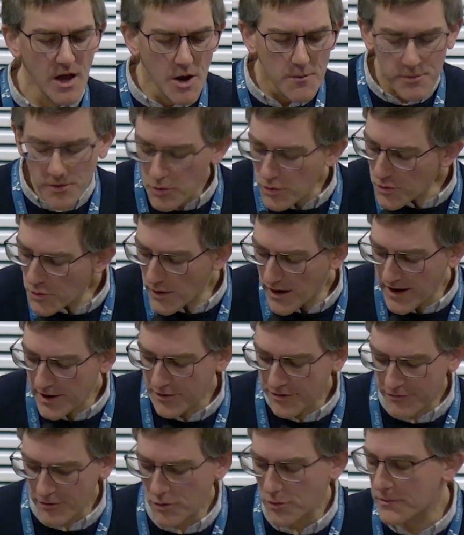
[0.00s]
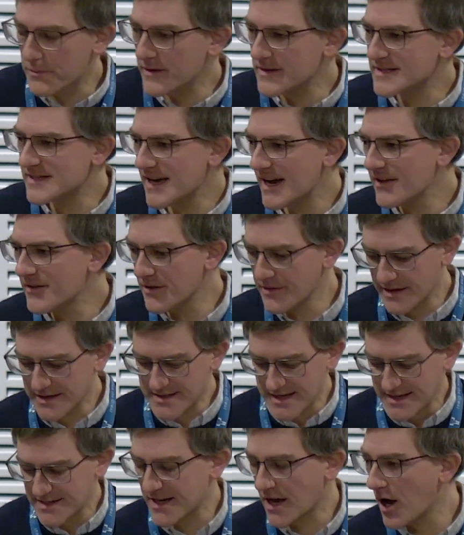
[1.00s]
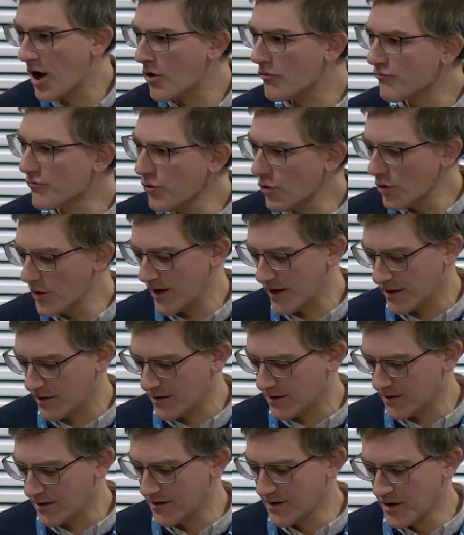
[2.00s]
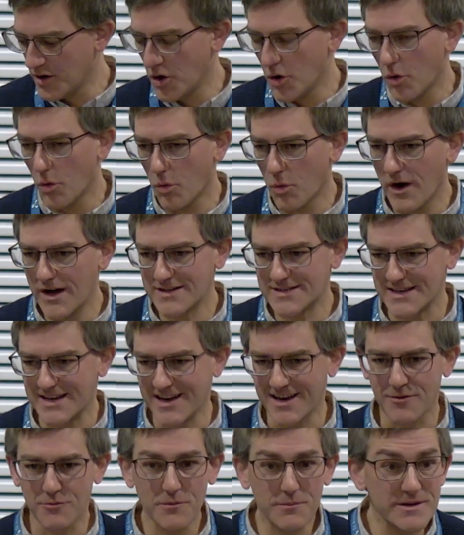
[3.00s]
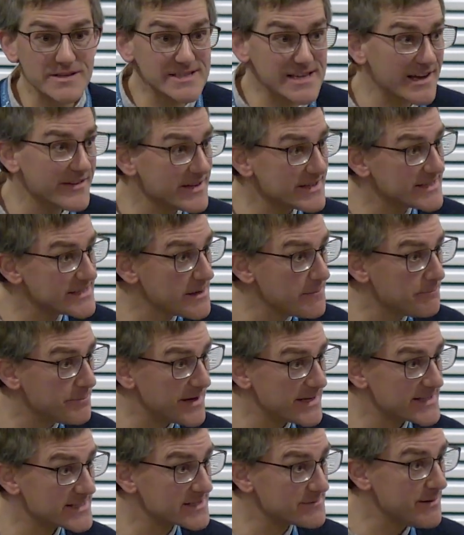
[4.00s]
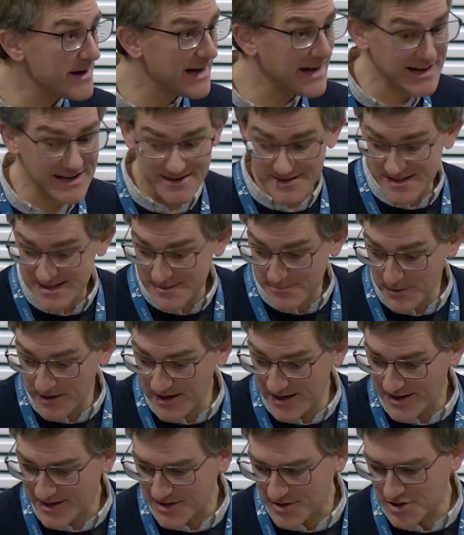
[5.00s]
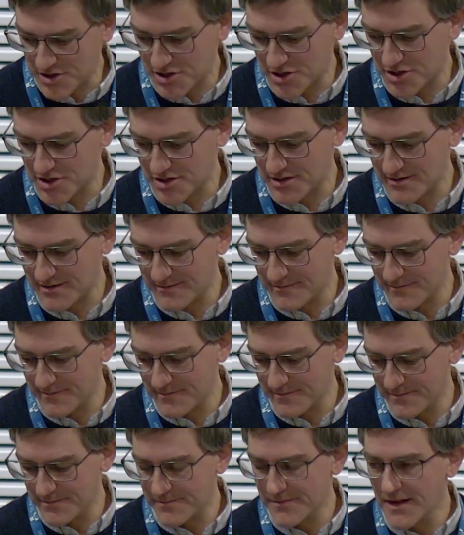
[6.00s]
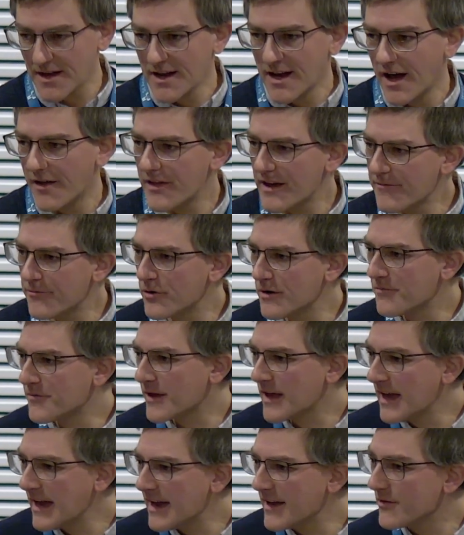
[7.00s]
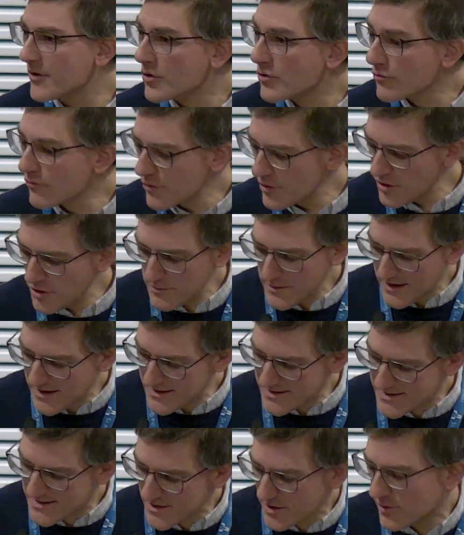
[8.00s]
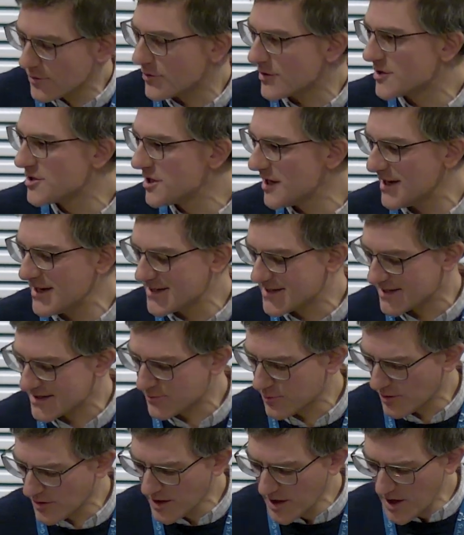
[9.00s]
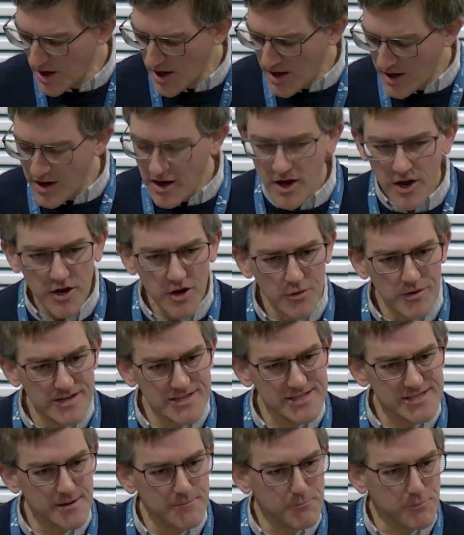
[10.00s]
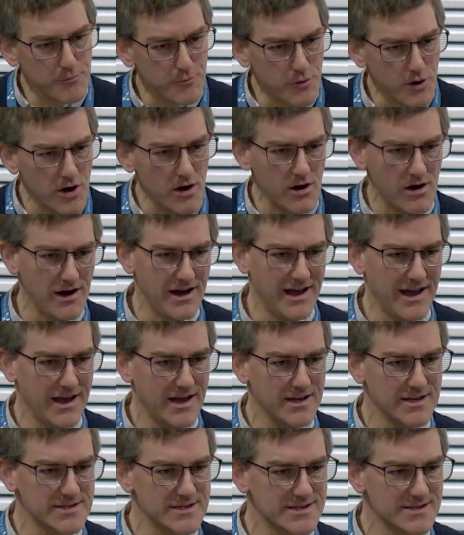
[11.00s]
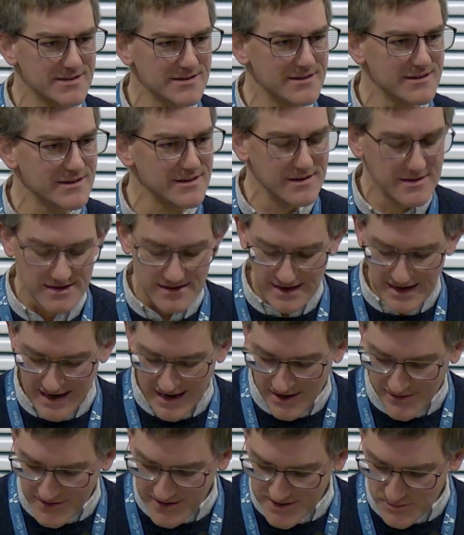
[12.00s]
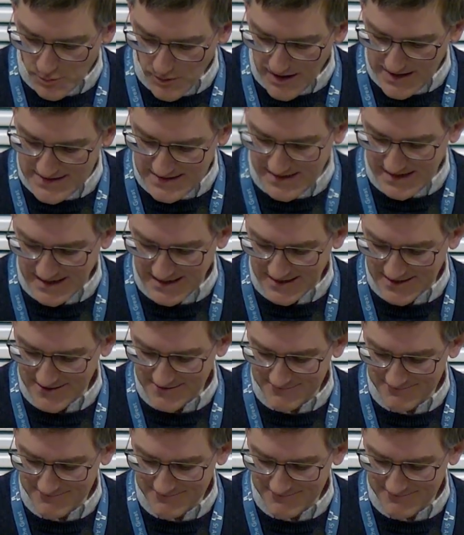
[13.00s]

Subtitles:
But all the way through, we've been saying that this is a royal wedding. We've been saying this is a best man's speech. And therefore, if the king, the groom, is the Lord Jesus, well, who is the bride at this wedding?